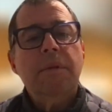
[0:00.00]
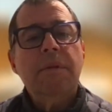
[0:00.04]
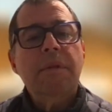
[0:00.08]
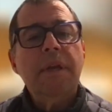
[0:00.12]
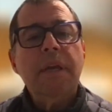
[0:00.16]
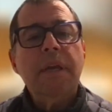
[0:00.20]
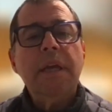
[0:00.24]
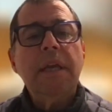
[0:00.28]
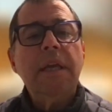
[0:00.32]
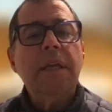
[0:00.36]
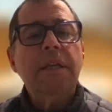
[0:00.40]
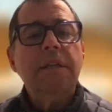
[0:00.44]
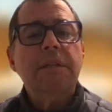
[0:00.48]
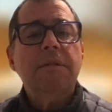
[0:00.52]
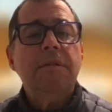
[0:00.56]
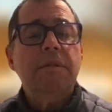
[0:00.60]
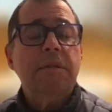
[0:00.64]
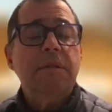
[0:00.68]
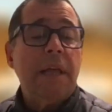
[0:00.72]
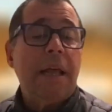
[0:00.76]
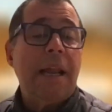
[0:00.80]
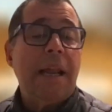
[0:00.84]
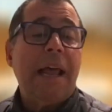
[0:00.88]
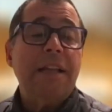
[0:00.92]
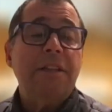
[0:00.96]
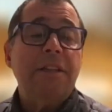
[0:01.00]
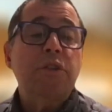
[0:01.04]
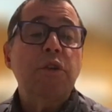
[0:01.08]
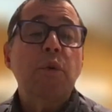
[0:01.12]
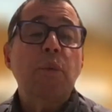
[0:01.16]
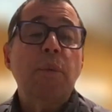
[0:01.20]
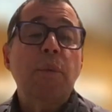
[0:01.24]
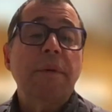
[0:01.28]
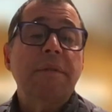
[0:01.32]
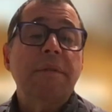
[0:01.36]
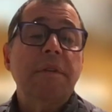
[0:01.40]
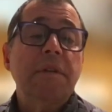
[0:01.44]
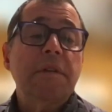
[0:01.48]
thing that I do
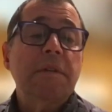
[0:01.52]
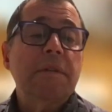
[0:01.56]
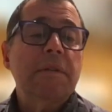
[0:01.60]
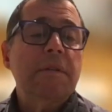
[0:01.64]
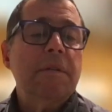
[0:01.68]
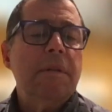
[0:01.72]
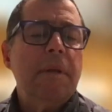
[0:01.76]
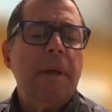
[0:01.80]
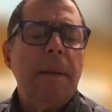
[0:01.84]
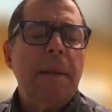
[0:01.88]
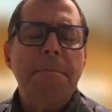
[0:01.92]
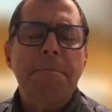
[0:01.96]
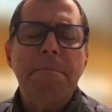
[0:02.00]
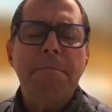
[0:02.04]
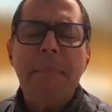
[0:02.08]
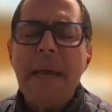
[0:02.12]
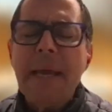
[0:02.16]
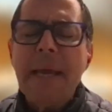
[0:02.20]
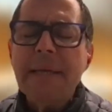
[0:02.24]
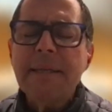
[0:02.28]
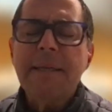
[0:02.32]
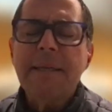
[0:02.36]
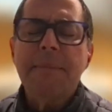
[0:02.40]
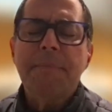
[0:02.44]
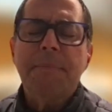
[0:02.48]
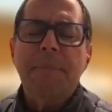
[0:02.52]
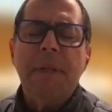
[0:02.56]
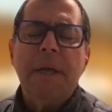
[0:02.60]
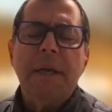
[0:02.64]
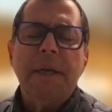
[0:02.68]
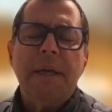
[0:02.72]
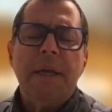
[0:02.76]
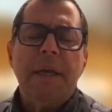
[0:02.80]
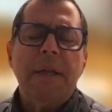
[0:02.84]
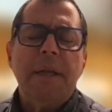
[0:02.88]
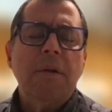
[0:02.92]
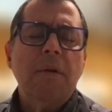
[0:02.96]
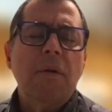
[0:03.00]
with this amazing
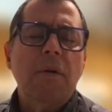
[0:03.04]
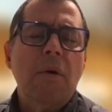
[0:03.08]
plugin